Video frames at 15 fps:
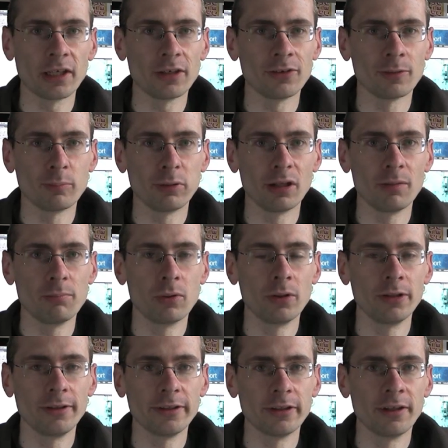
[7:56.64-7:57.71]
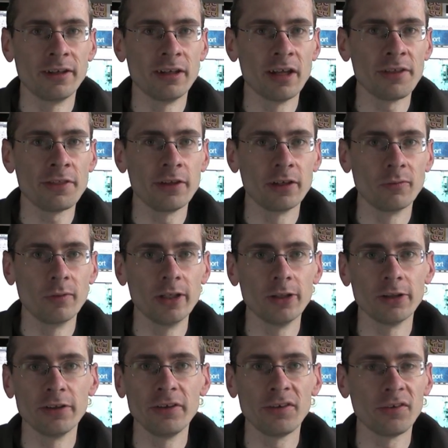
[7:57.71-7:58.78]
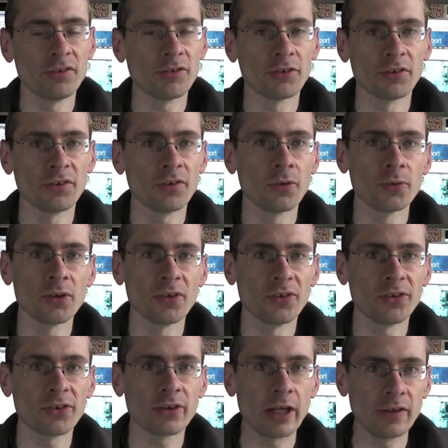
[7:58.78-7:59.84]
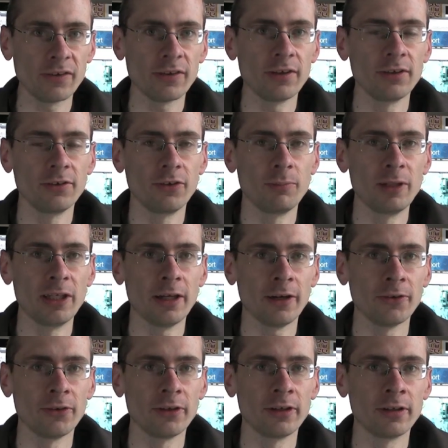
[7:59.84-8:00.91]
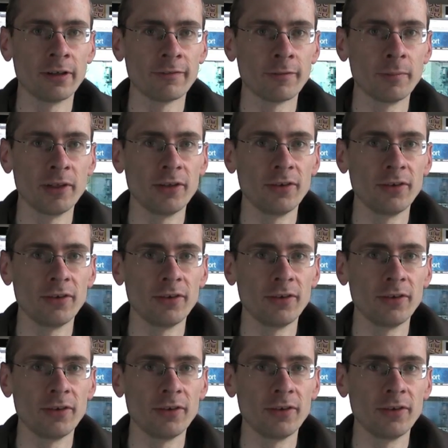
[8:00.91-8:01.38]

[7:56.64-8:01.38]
get your blood boiling, then nothing will. This is just so disgusting to me, how the government